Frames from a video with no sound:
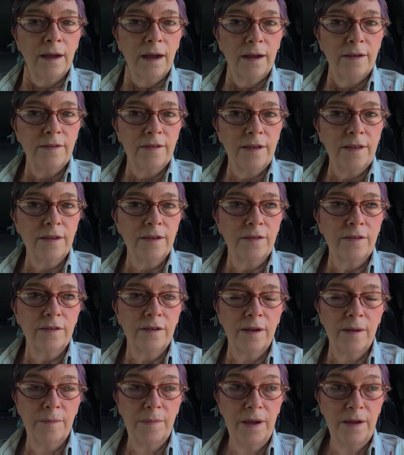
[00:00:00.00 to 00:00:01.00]
I see
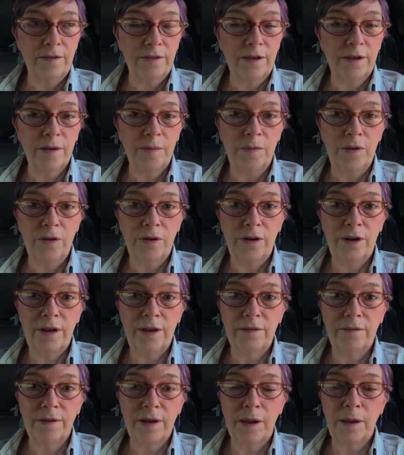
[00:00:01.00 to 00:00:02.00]
this amazing community
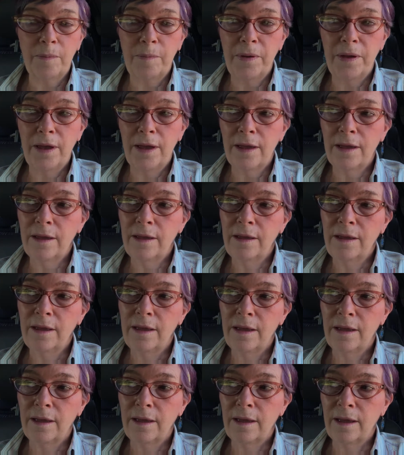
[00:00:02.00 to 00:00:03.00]
developing.
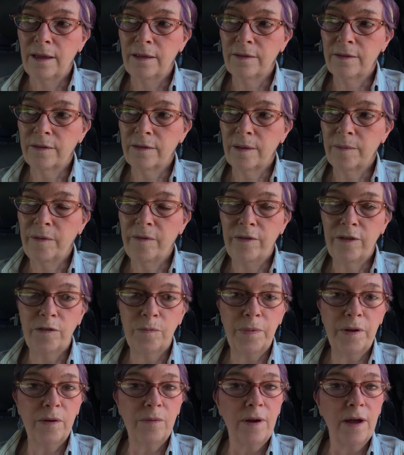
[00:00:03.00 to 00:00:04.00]
Some of it's
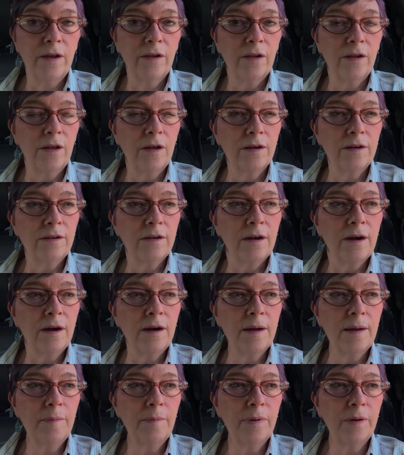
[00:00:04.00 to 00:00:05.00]
been around a long
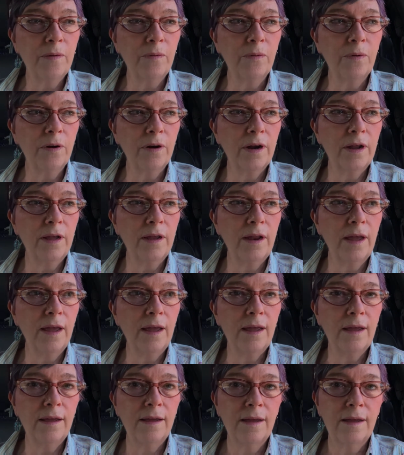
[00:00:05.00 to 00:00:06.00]
time, but we're in
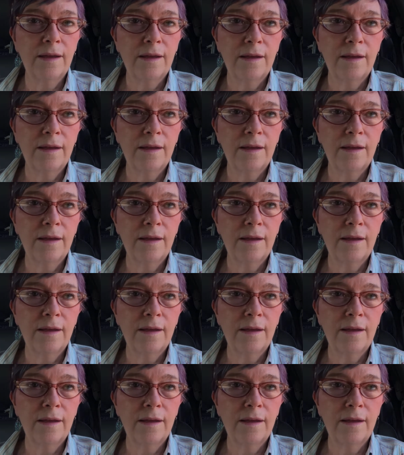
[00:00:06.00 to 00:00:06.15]
a